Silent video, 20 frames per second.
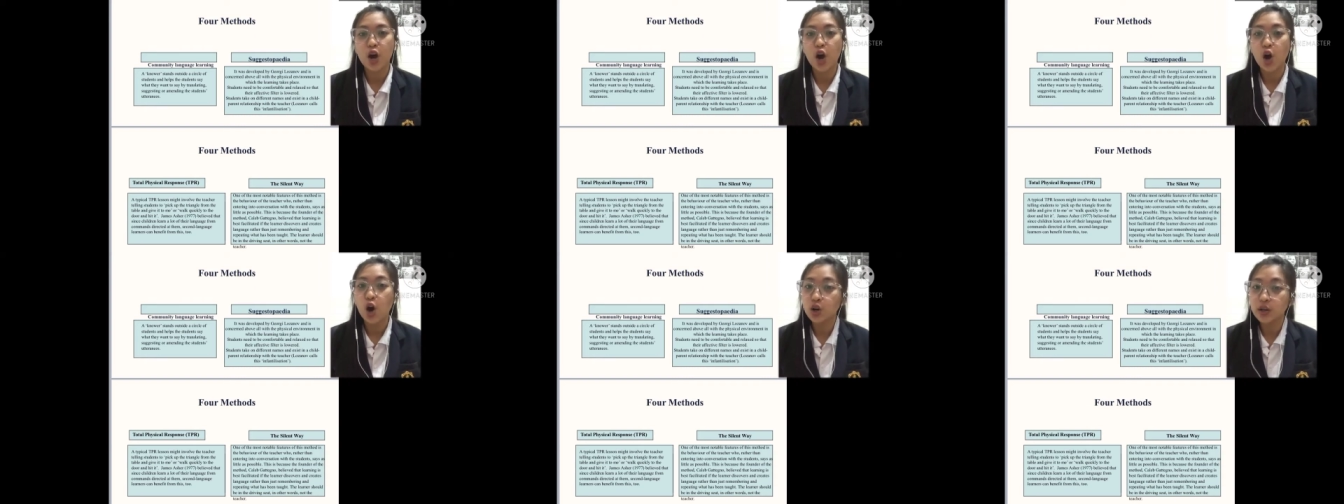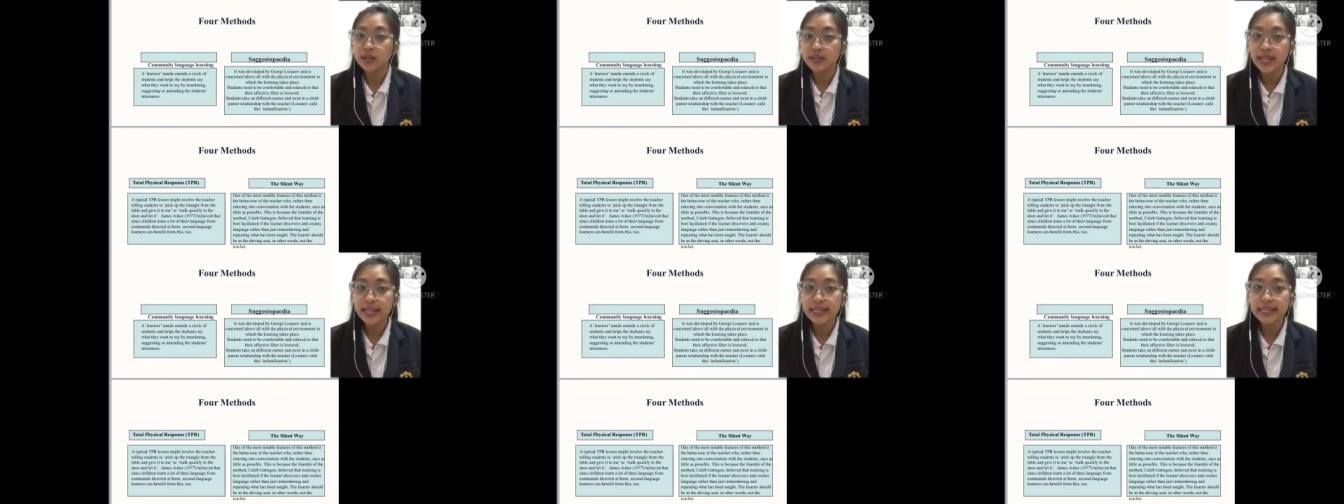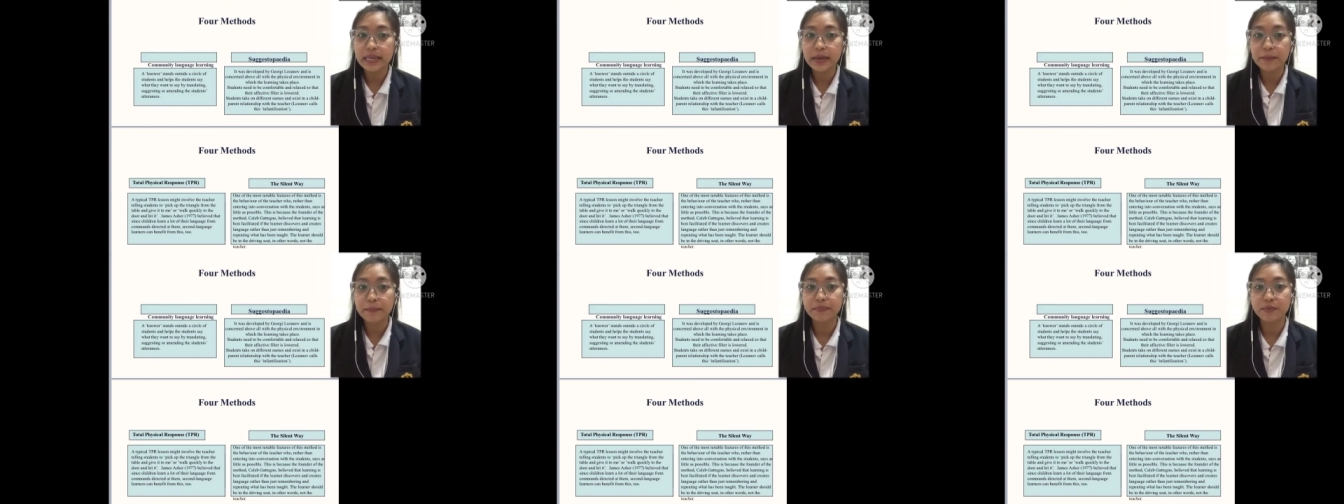or they
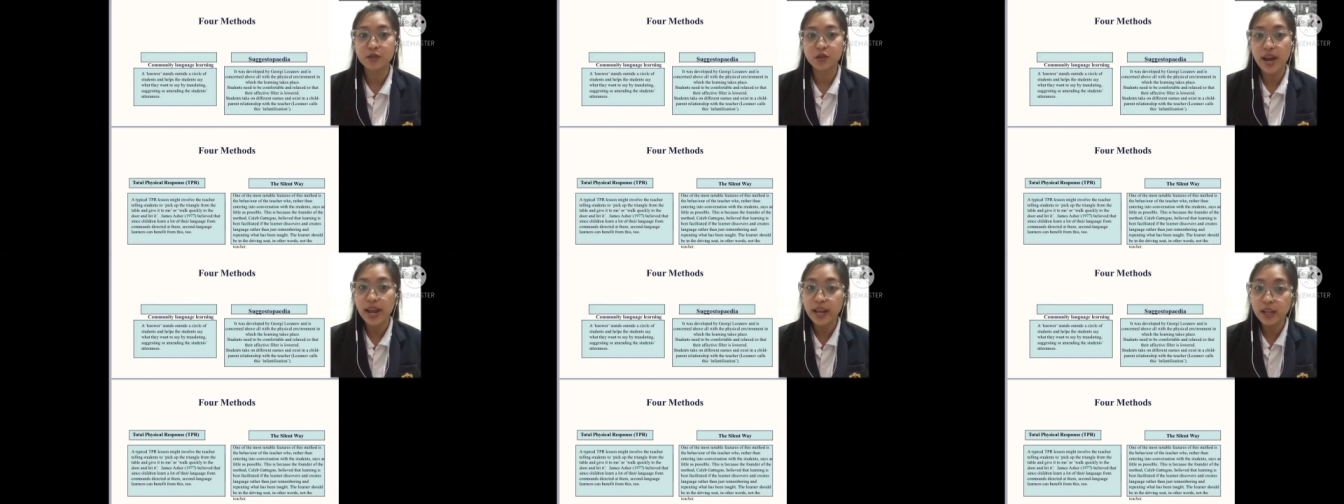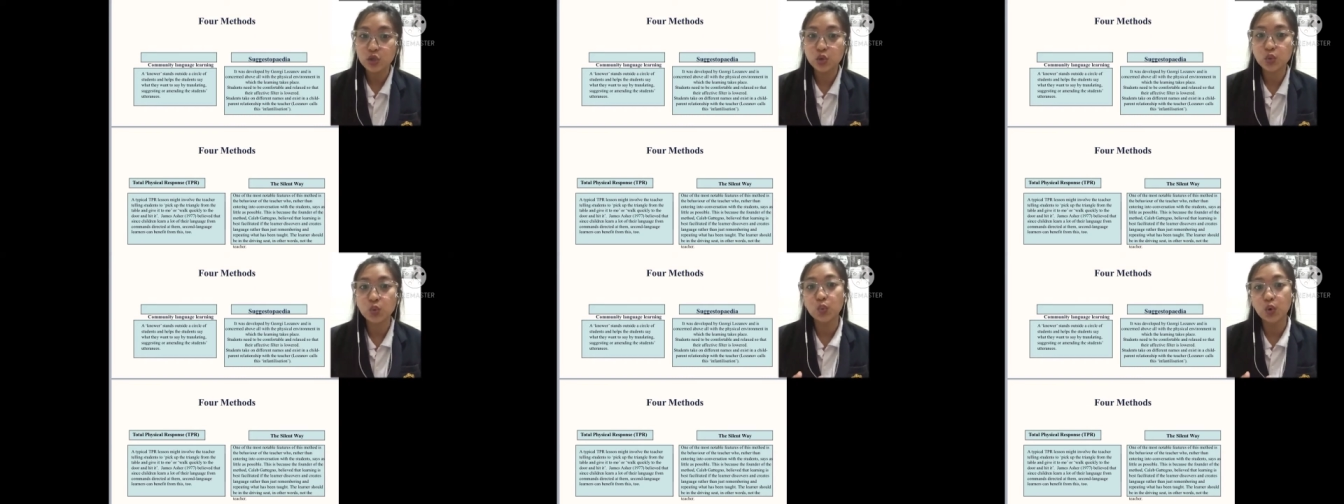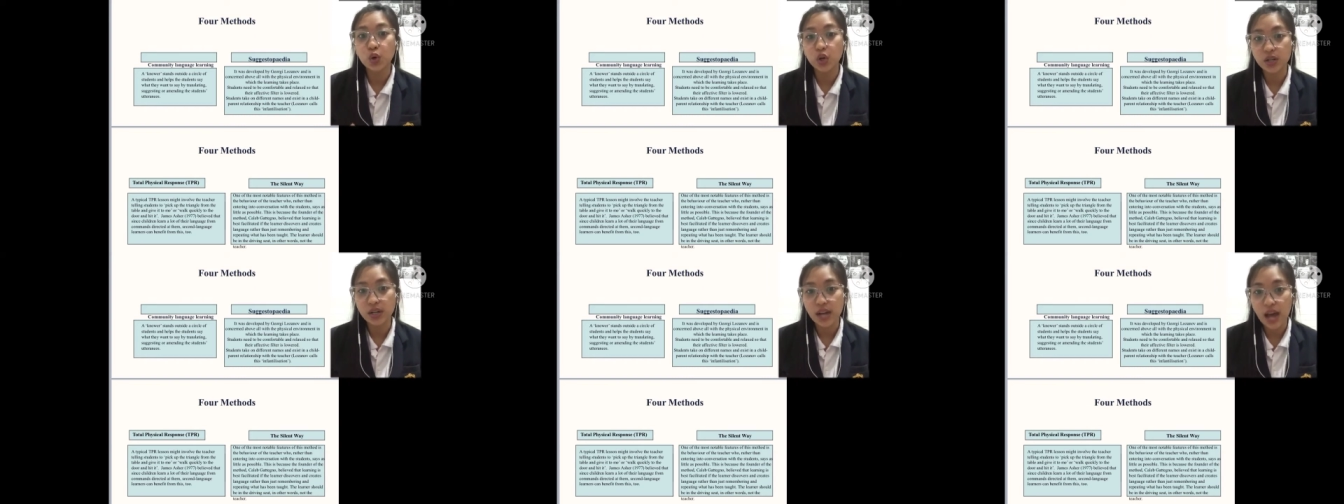keep trying to
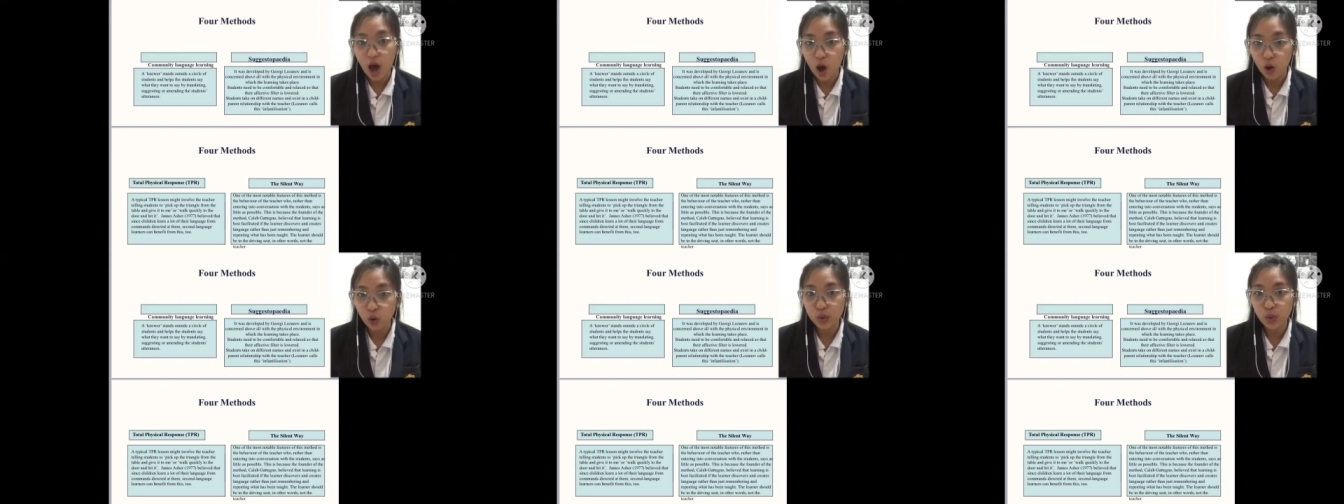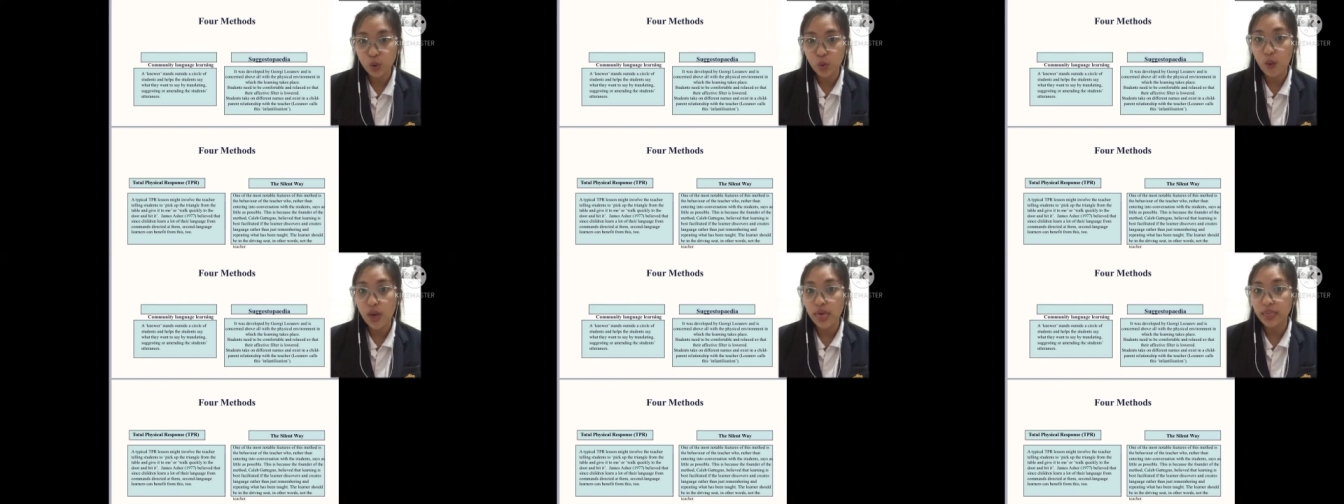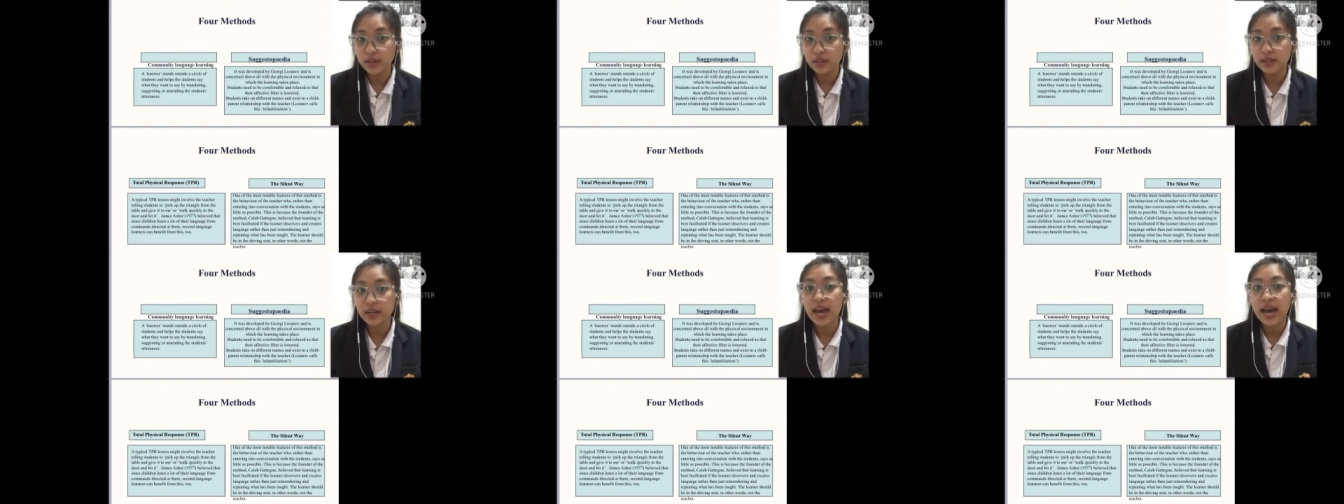work out
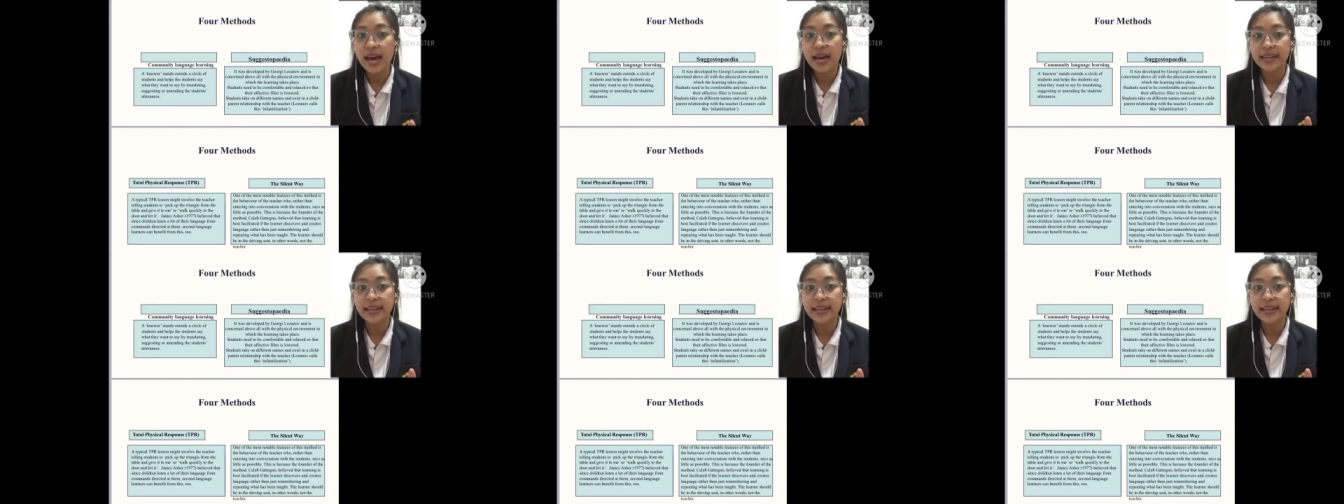whether